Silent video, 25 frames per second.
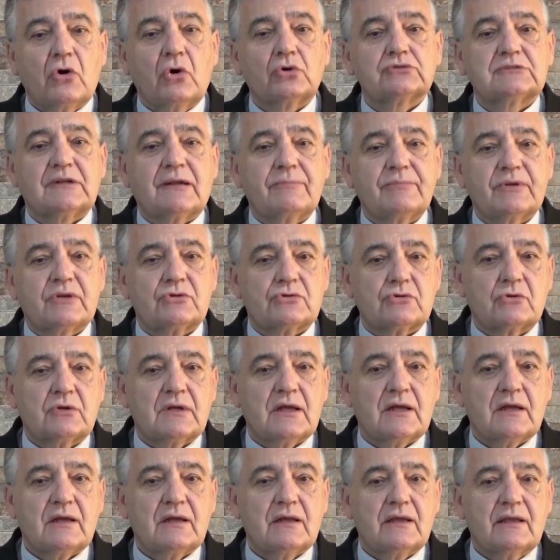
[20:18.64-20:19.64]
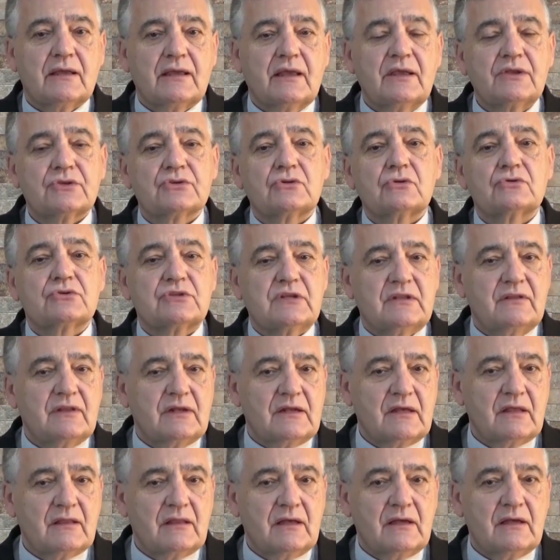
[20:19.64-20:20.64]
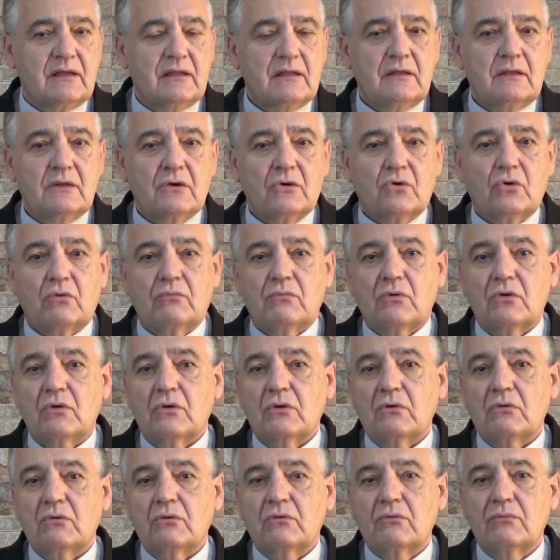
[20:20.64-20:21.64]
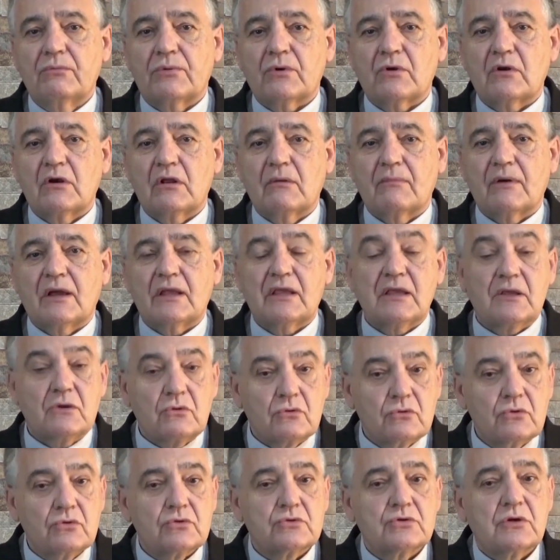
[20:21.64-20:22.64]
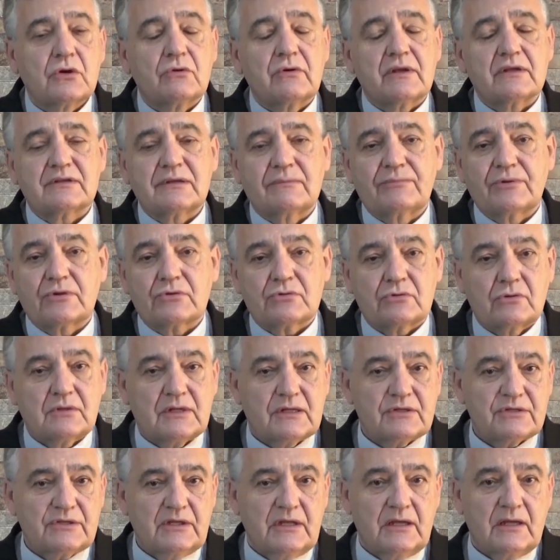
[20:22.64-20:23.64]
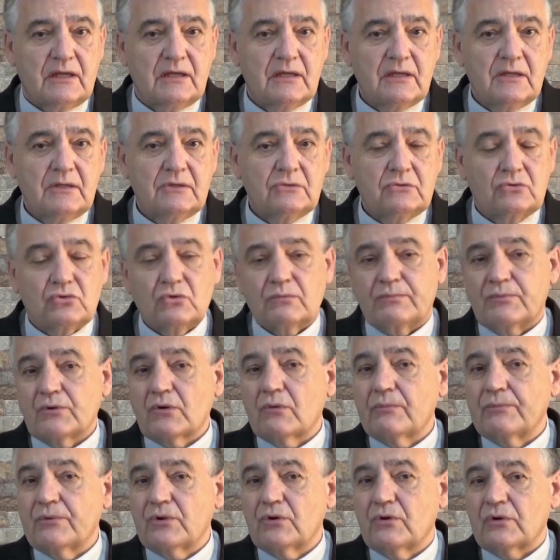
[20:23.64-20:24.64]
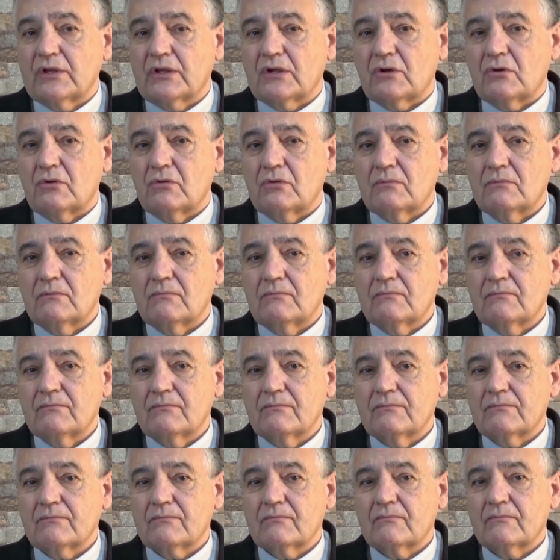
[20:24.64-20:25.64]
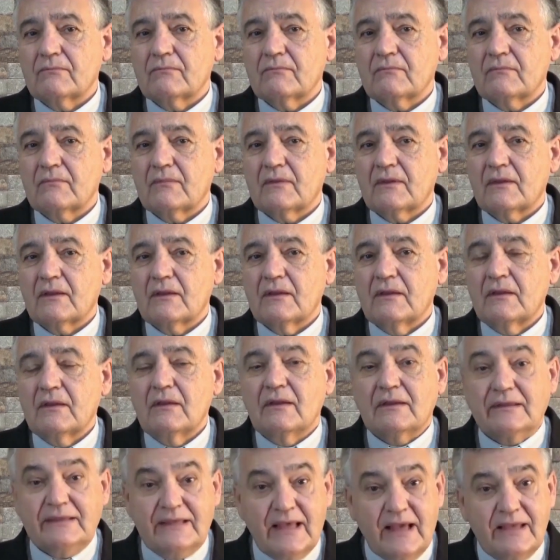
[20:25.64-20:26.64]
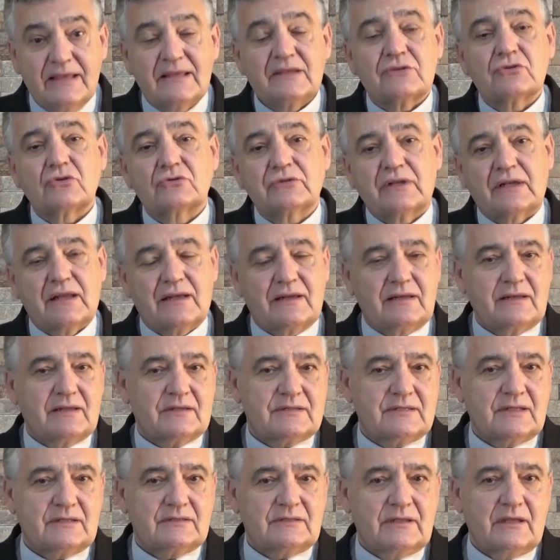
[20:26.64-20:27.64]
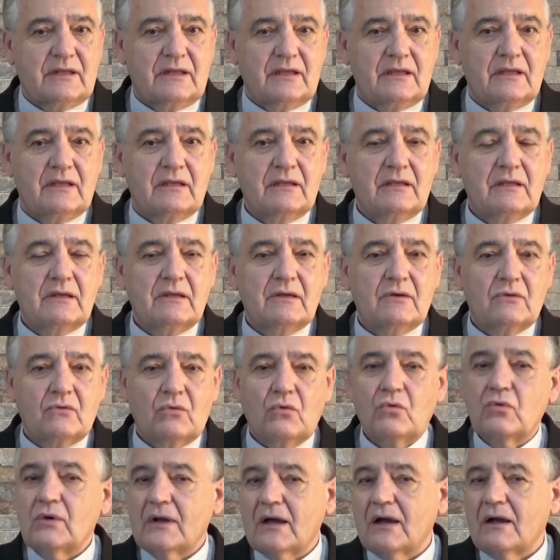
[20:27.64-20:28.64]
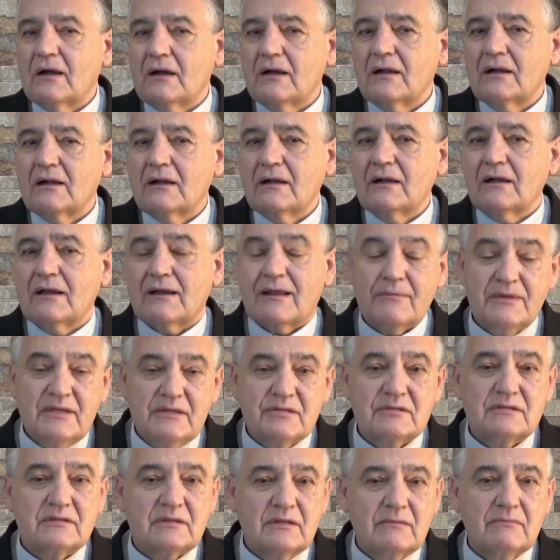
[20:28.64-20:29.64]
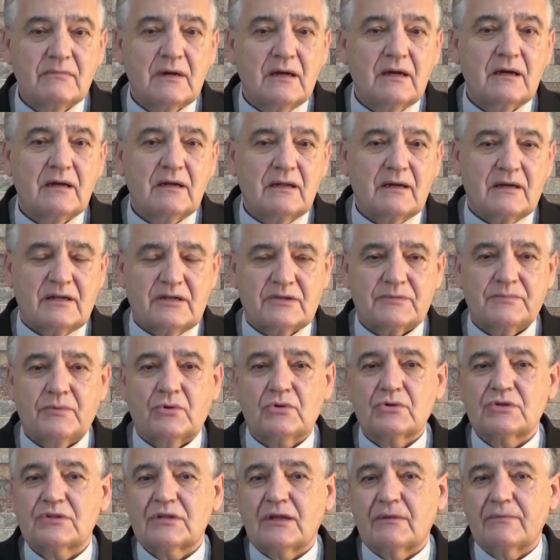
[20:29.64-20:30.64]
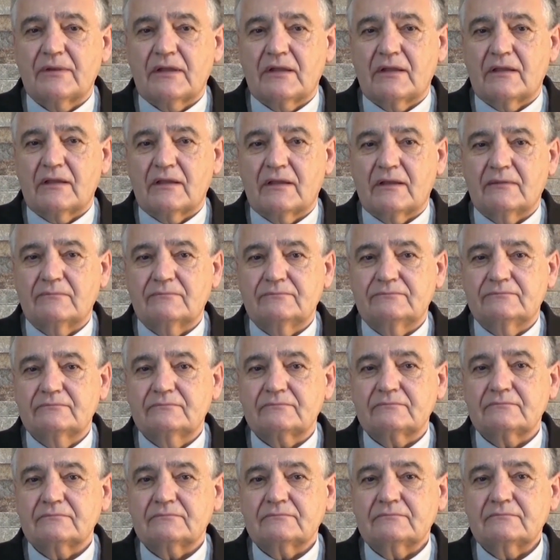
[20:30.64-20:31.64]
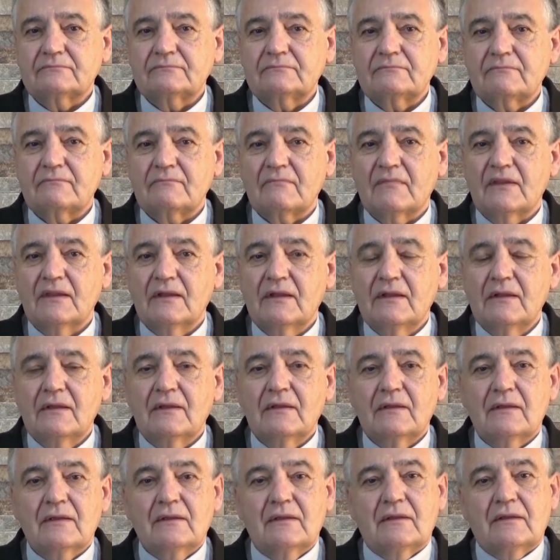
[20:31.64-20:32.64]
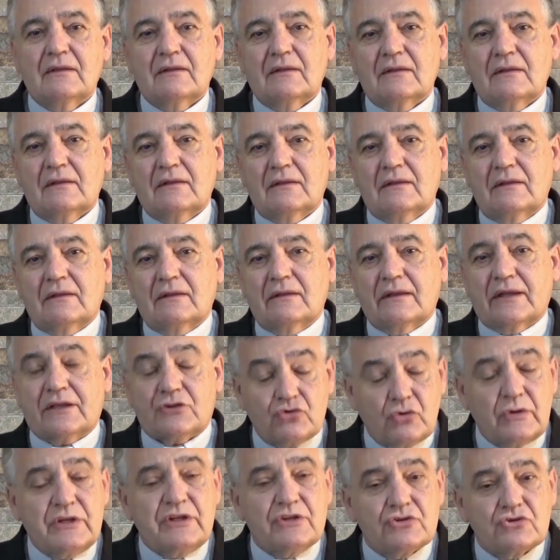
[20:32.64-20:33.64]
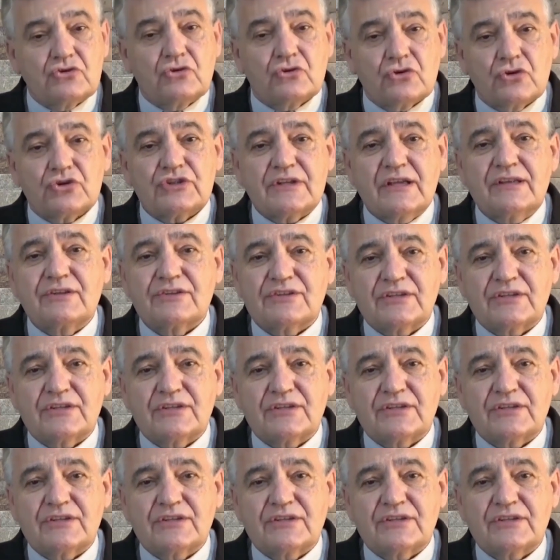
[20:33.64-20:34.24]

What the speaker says: Jesus Christ taught us that whoever wanted to be his disciple had to carry his own cross every day. He taught us that we must try to avoid suffering. He did it by healing the sick, for example. But that